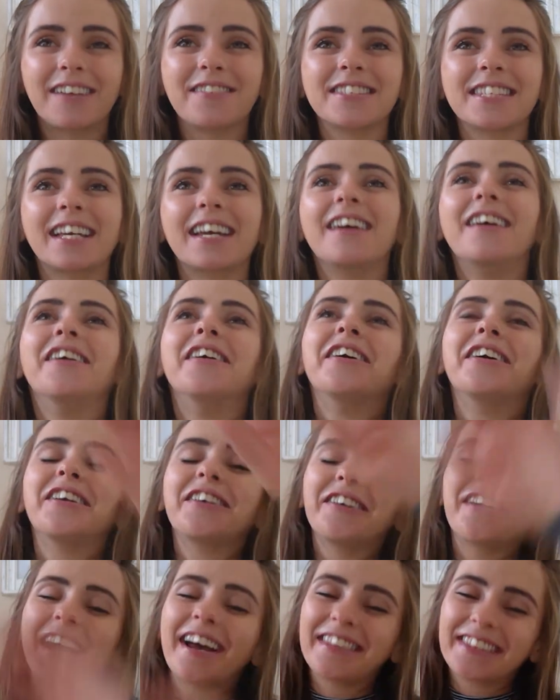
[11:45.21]
I was like,
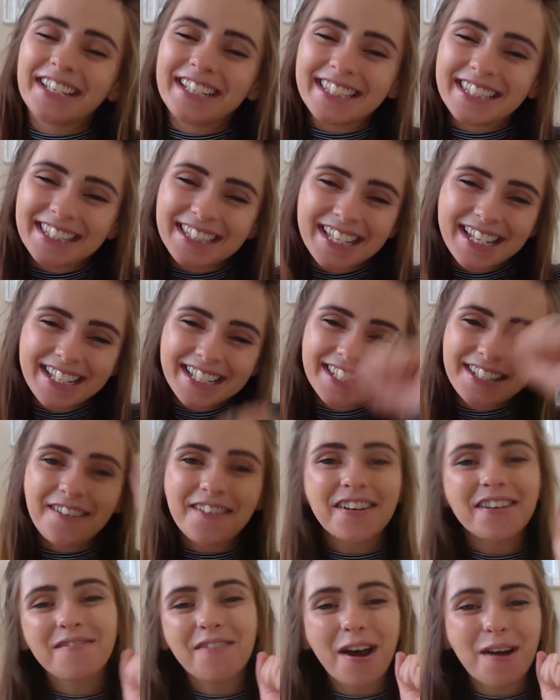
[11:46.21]
you got this.
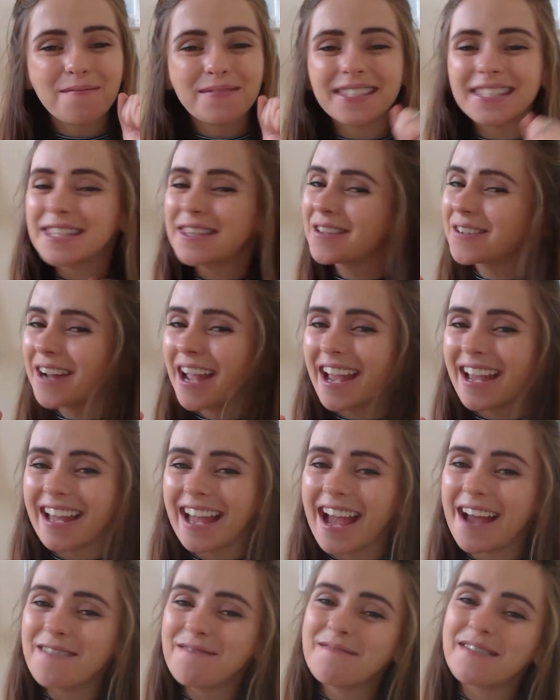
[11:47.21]
Don't give up. It's 3
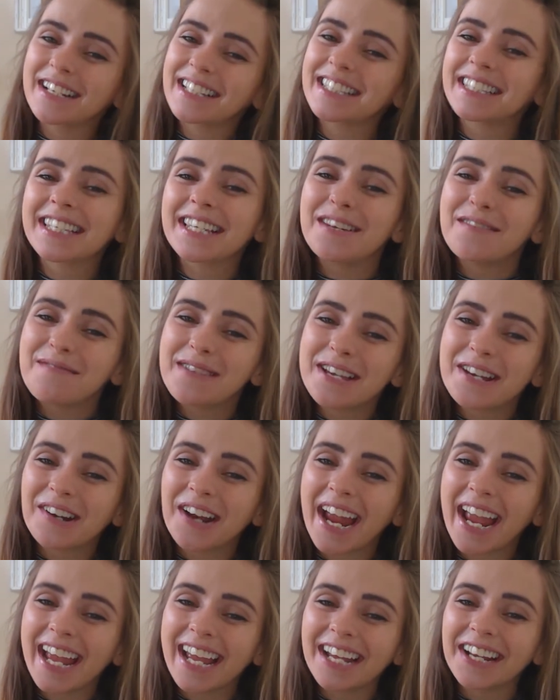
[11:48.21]
a.m., but it's going to be
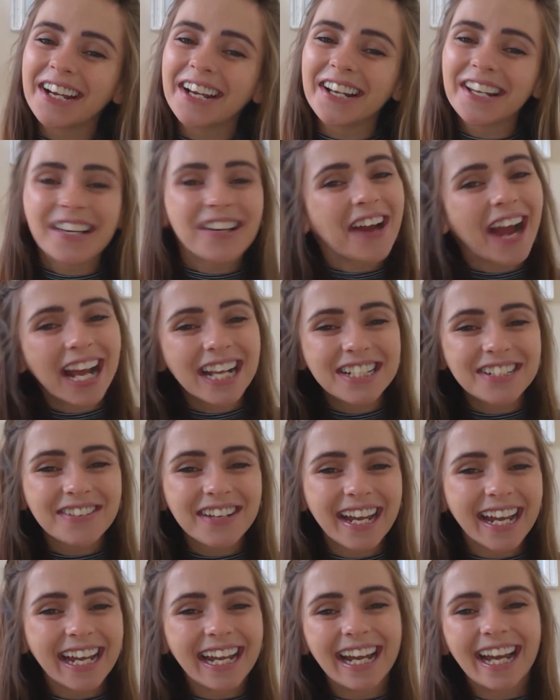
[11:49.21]
great. You're going
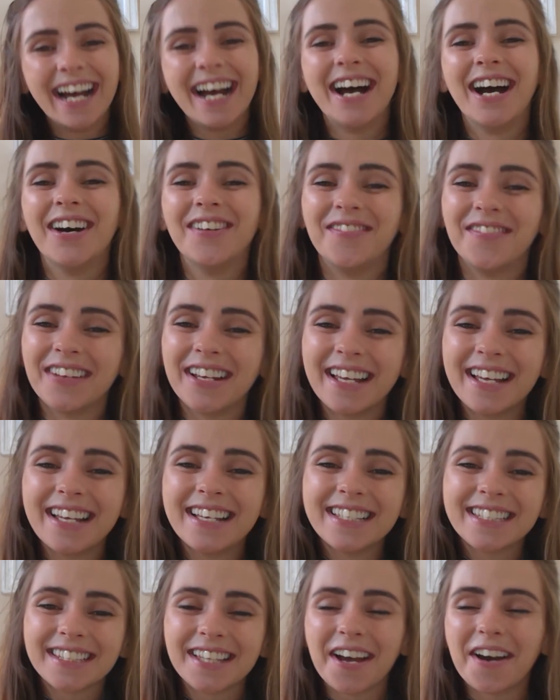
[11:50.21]
to graduate. Um,
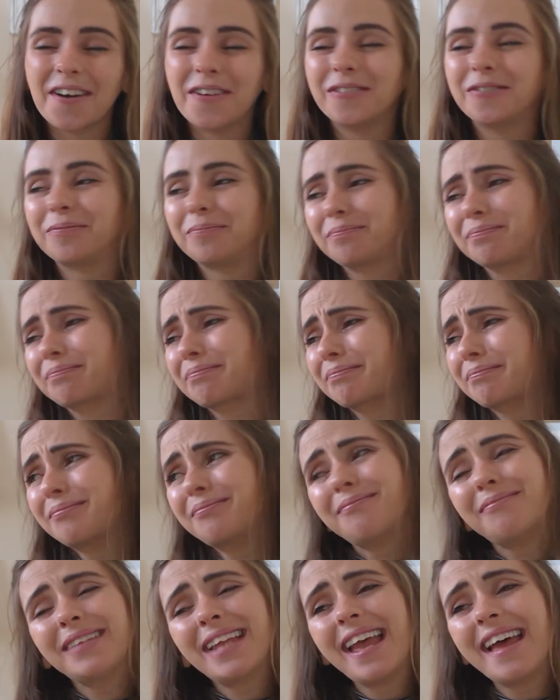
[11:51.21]
so
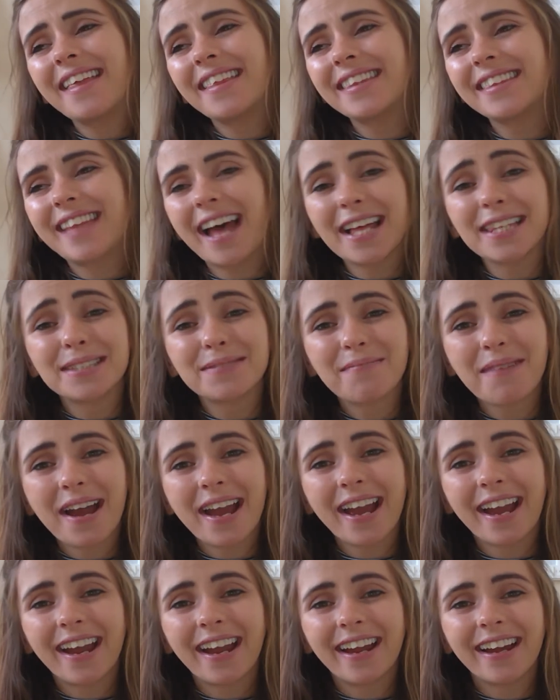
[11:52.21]
that's
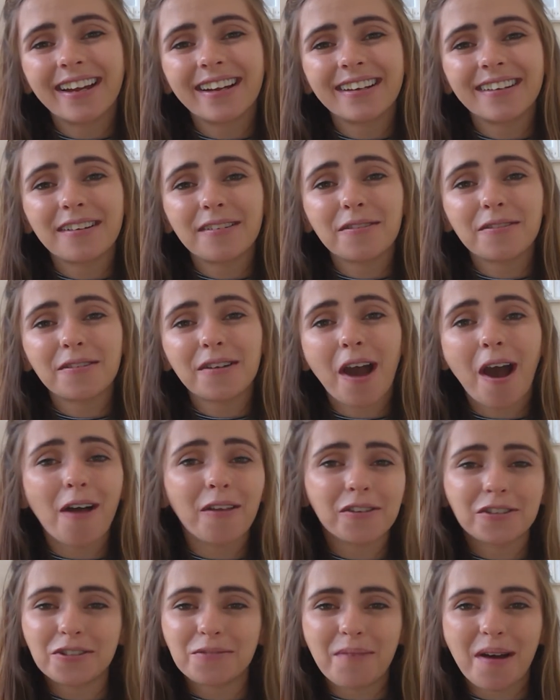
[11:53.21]
my
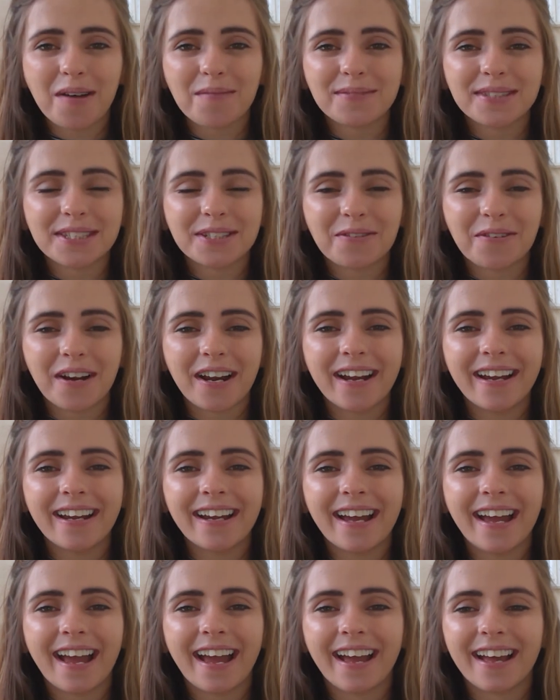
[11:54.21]
college mom
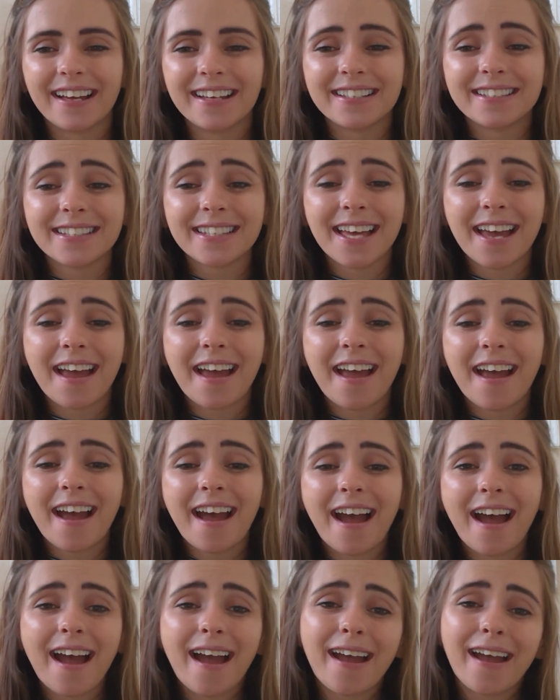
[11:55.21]
story. And
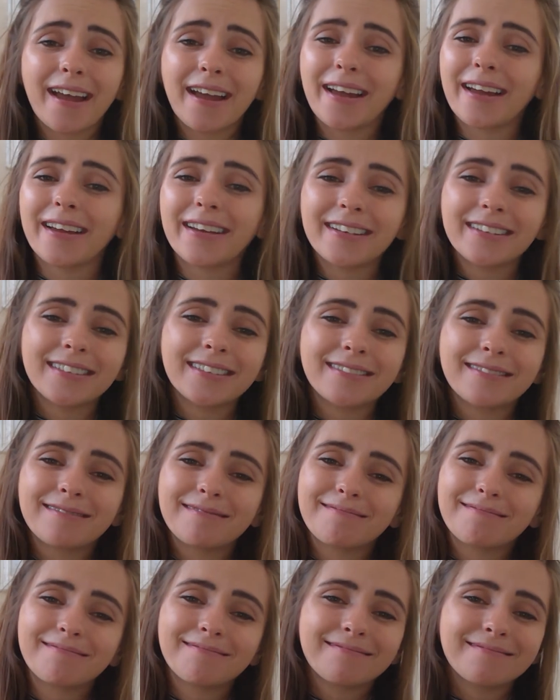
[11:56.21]
I,
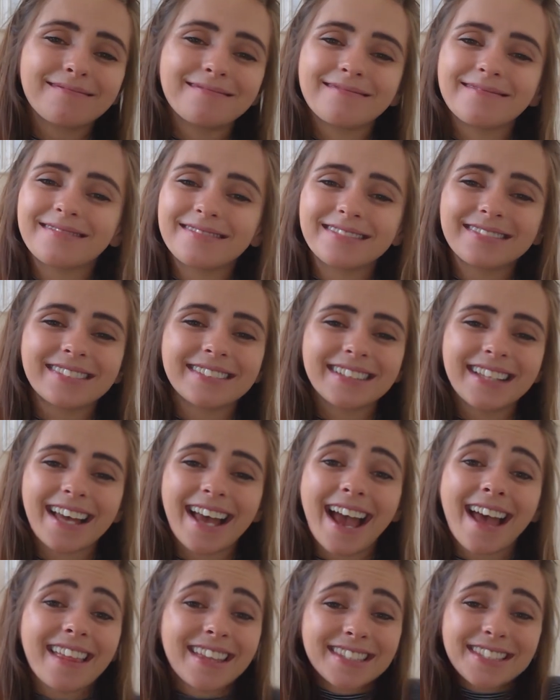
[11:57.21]

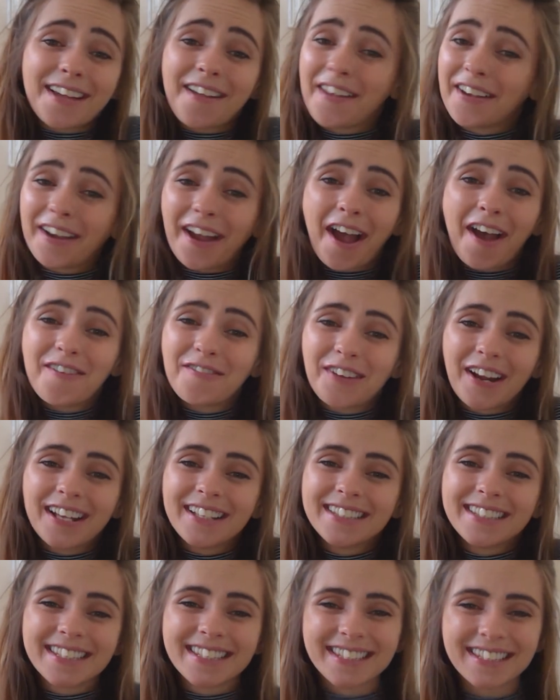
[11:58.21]
that's all I got,
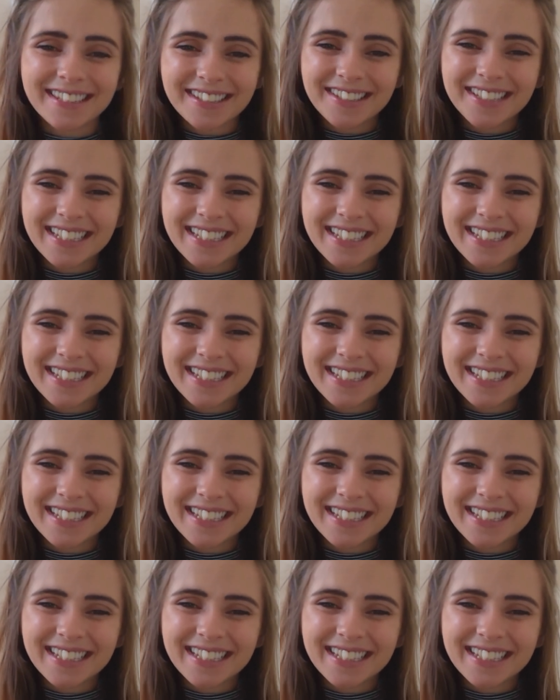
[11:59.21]
friends.